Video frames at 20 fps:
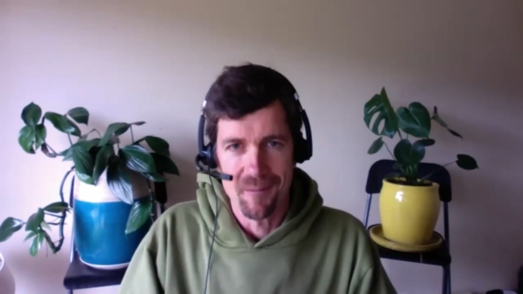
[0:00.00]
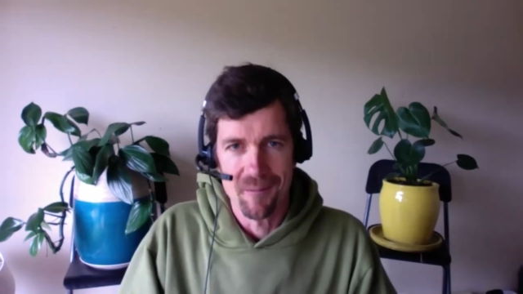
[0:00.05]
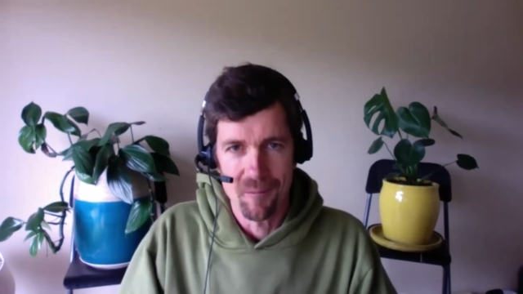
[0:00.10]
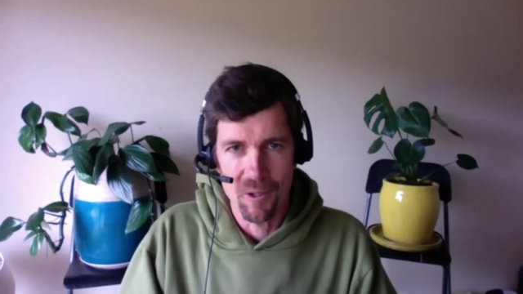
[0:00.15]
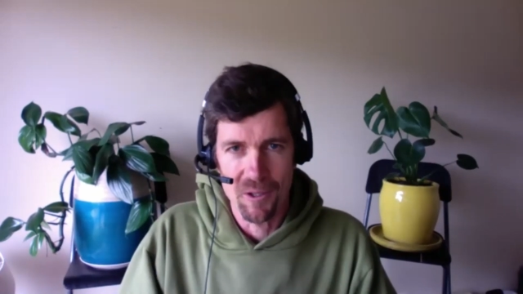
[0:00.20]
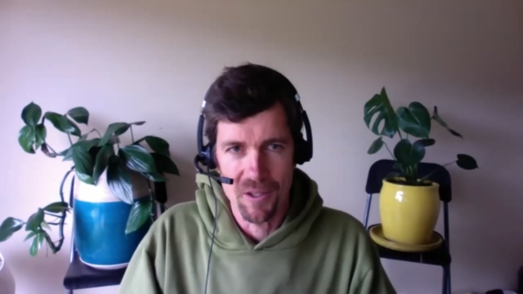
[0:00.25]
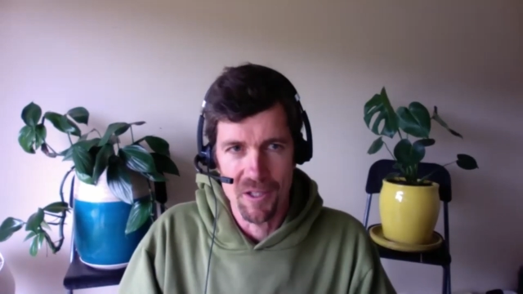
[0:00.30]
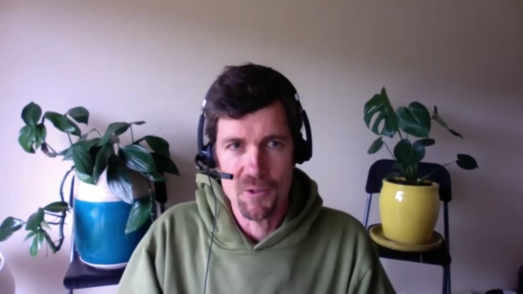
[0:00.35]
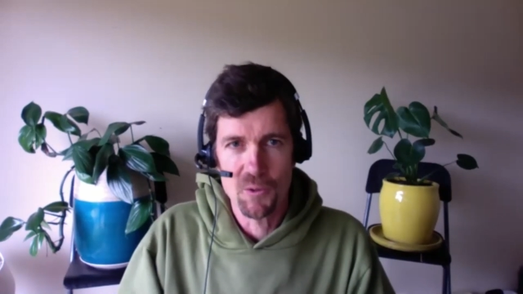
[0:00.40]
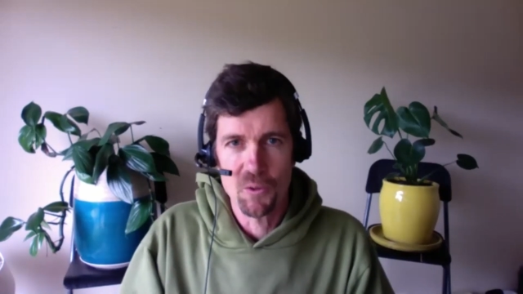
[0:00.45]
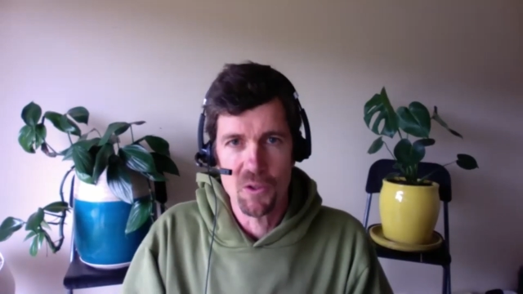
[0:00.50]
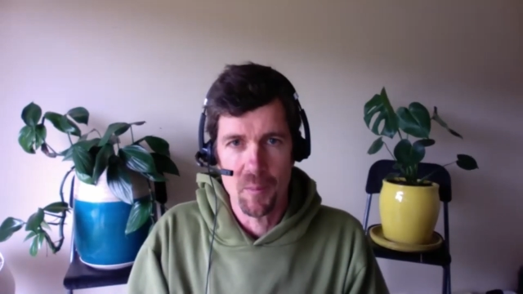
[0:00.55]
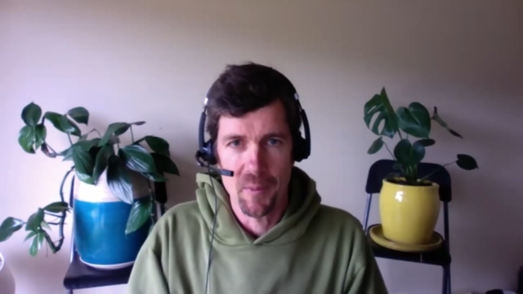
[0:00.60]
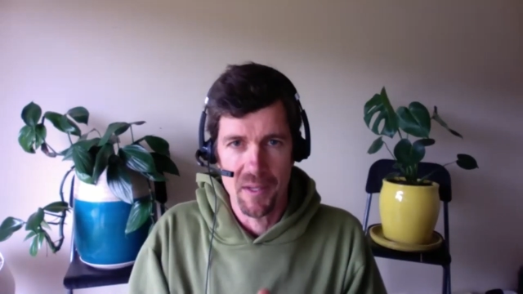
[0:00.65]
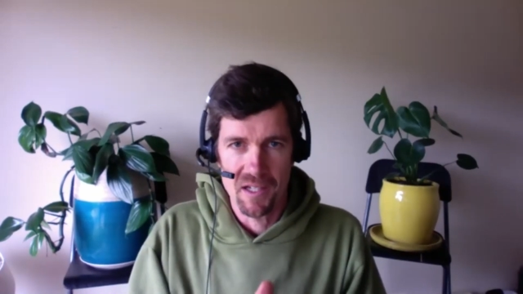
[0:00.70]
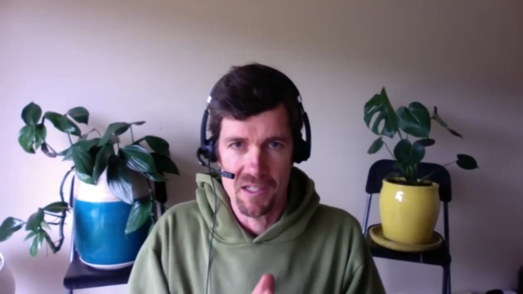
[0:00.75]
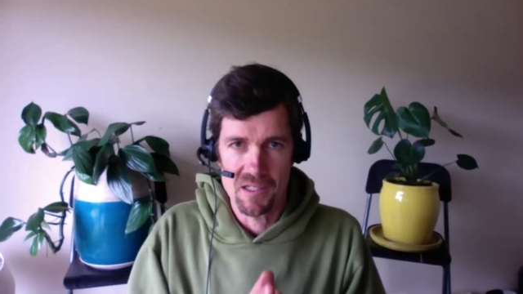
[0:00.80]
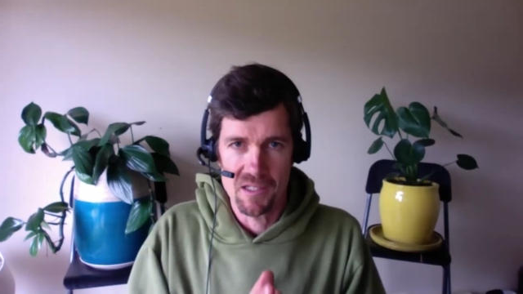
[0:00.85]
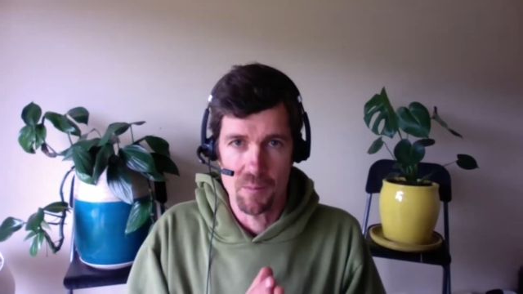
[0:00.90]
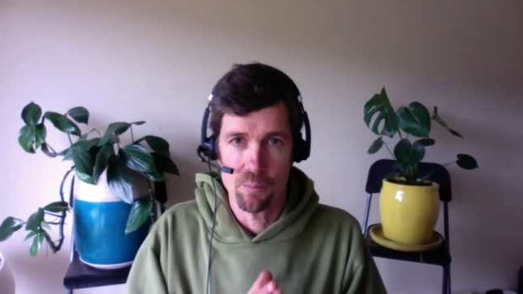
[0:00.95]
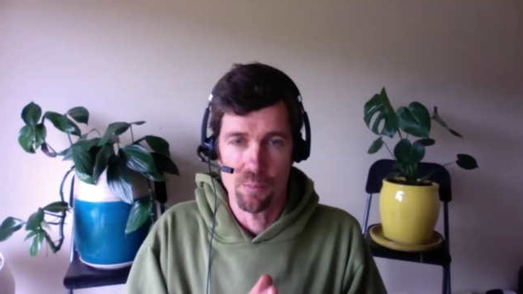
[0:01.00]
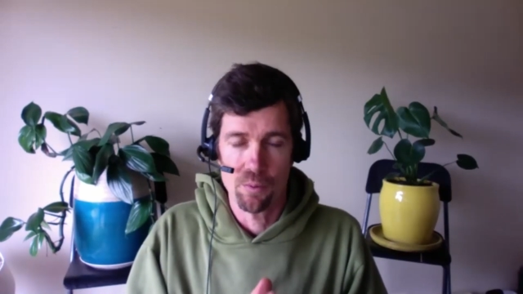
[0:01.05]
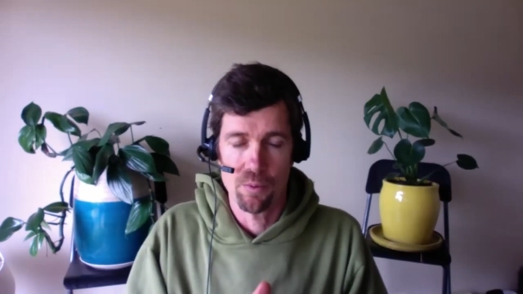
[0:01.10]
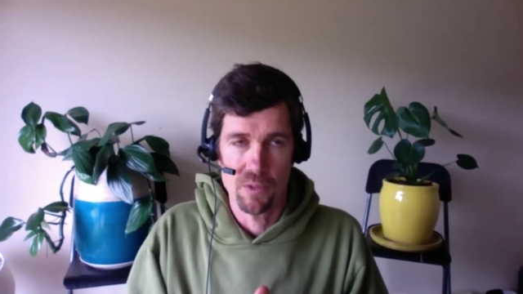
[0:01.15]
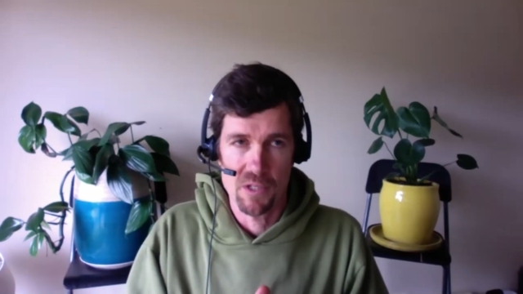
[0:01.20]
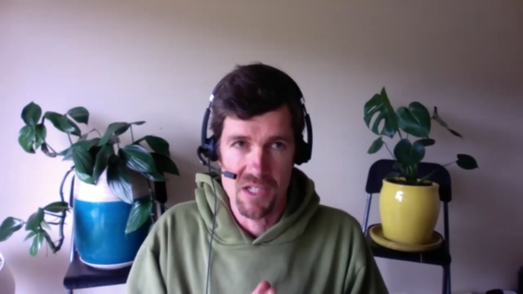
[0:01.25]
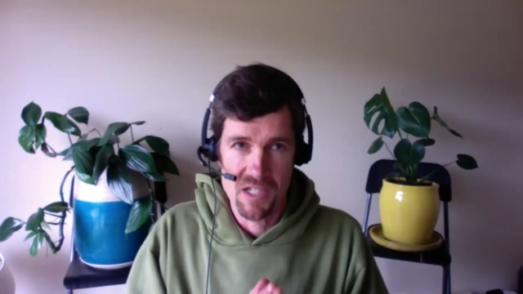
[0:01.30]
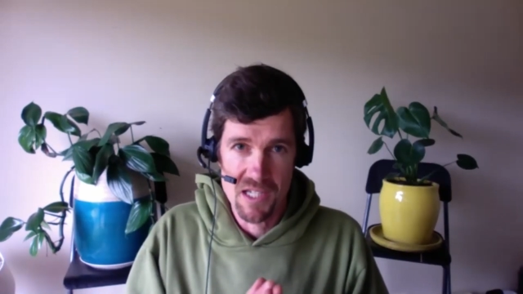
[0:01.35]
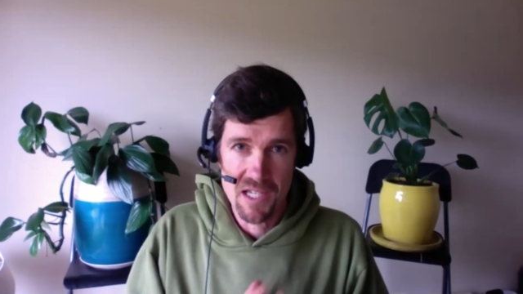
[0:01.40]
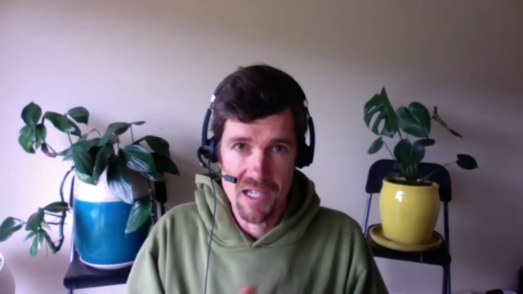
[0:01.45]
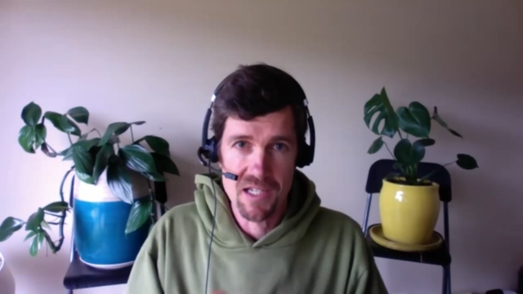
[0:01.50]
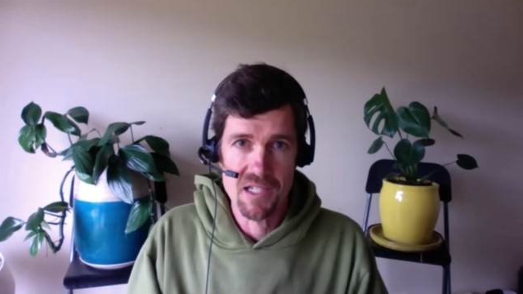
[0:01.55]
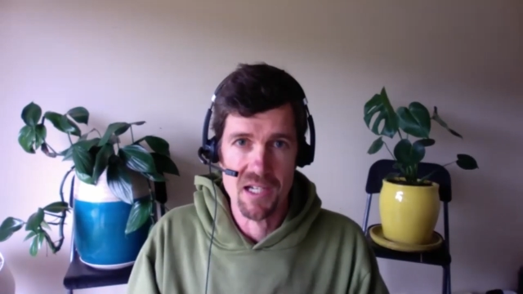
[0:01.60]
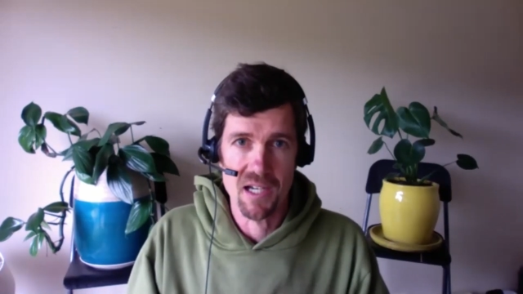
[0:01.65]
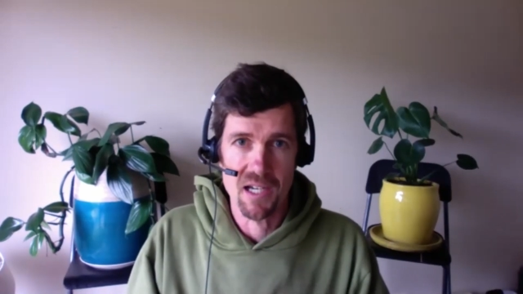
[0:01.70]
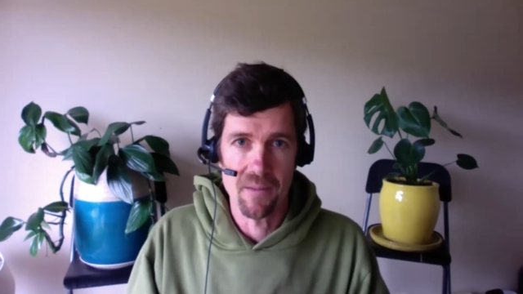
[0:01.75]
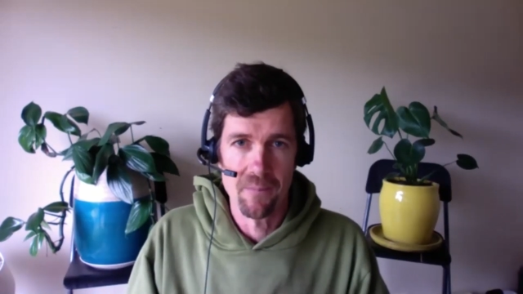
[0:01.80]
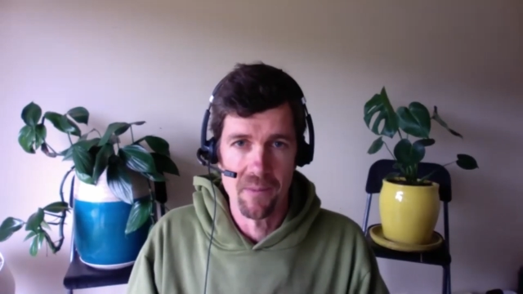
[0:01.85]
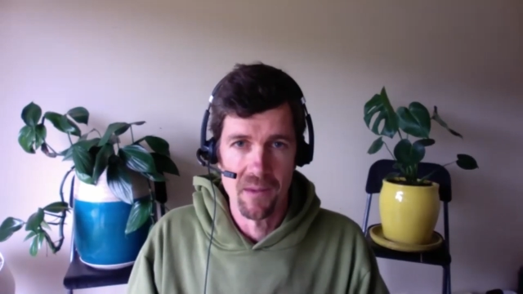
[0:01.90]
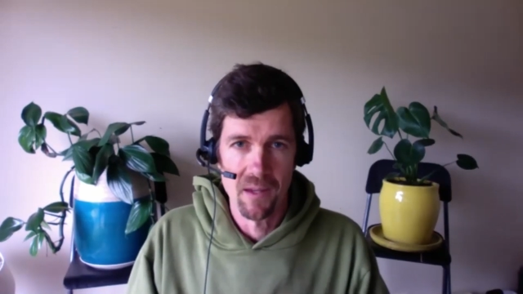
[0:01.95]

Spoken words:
what they're talking about is a procedure.